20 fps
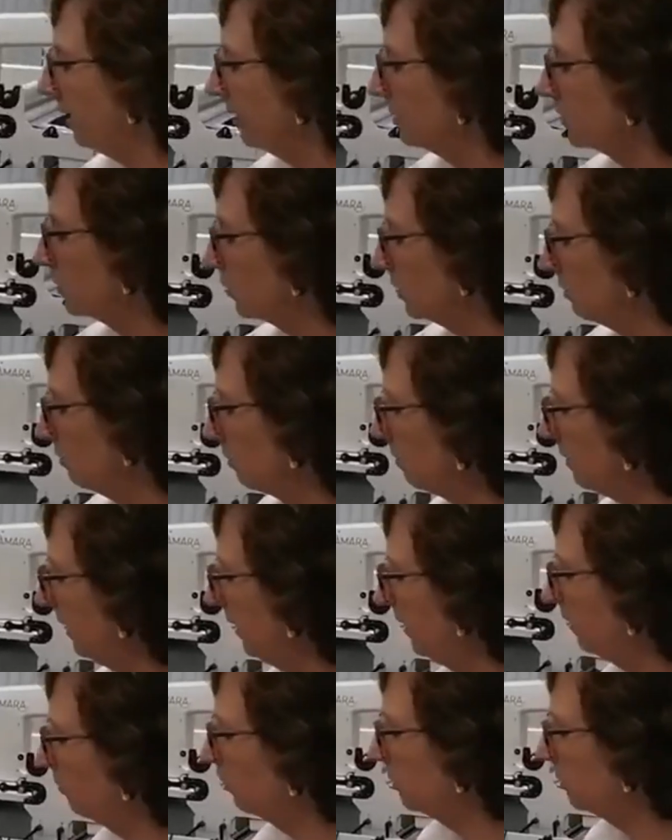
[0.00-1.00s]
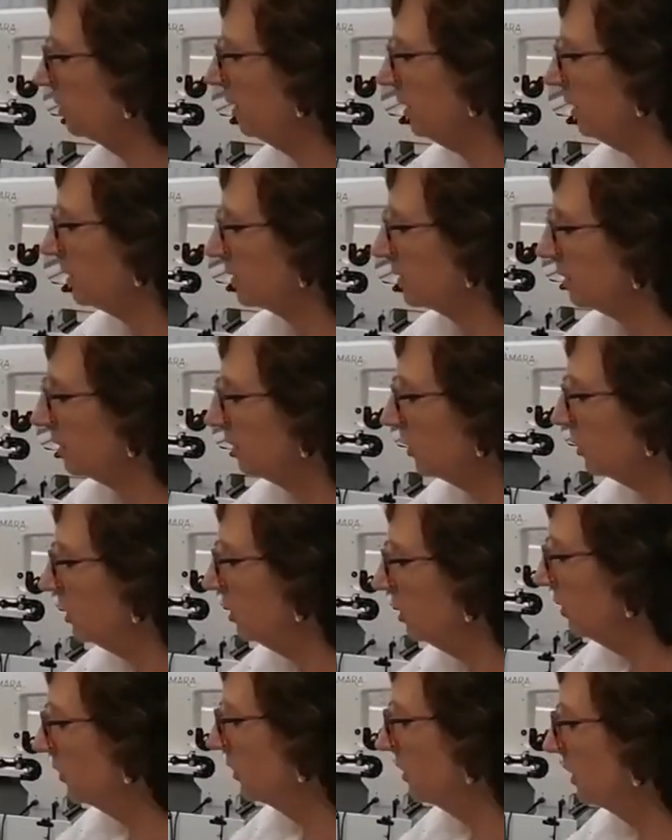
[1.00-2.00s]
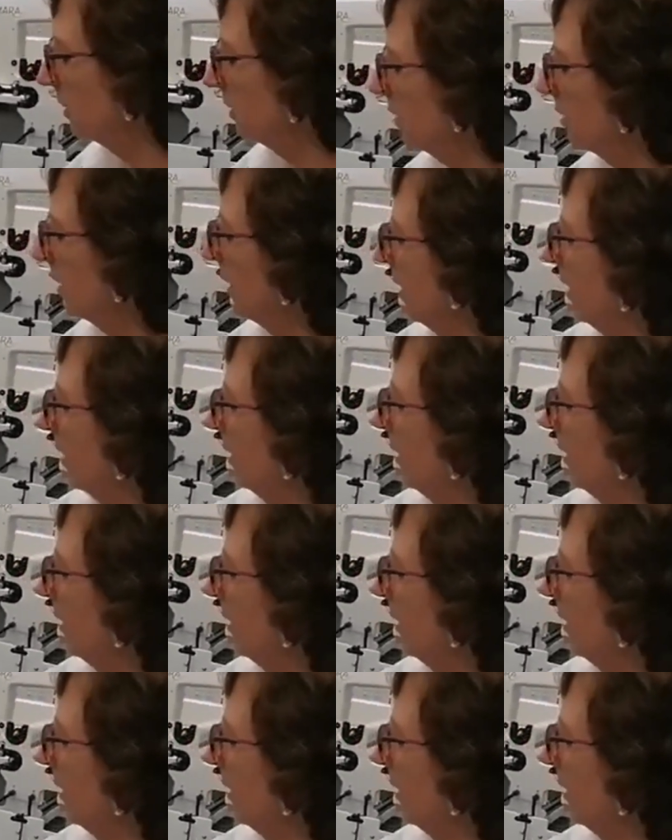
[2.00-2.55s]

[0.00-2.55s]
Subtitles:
and we were playing with it using